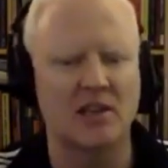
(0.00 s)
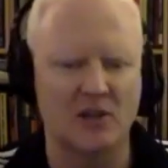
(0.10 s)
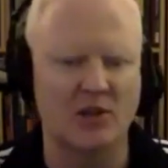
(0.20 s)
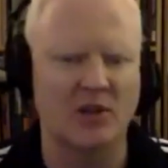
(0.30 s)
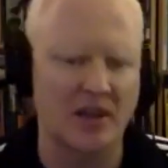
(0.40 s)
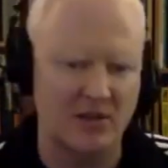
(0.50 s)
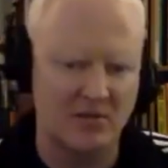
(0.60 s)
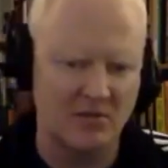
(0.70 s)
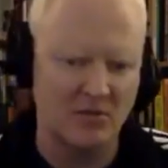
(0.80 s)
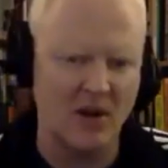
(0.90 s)
you're like,
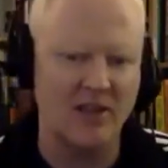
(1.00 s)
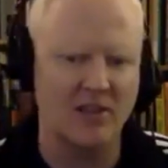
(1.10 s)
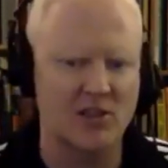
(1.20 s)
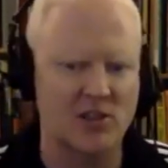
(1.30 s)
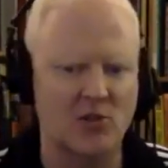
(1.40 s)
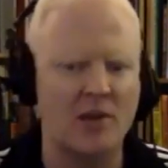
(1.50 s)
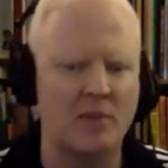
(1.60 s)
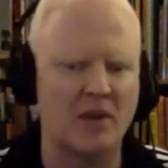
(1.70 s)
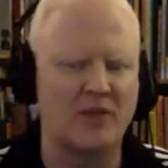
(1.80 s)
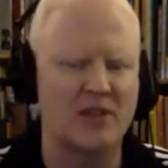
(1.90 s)
right, this is great.
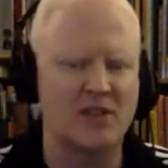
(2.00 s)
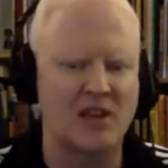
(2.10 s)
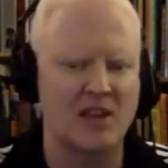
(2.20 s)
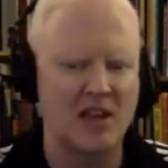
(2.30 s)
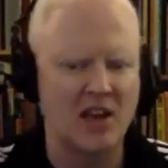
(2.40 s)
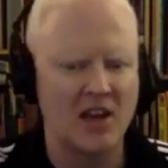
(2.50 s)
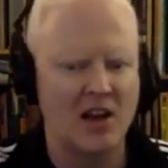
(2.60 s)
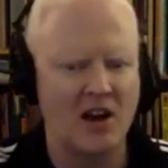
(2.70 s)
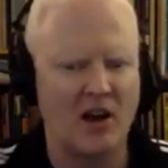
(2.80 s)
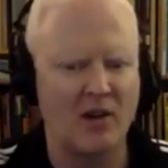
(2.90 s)
But if it's like
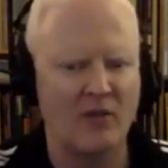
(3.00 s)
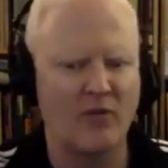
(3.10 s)
uh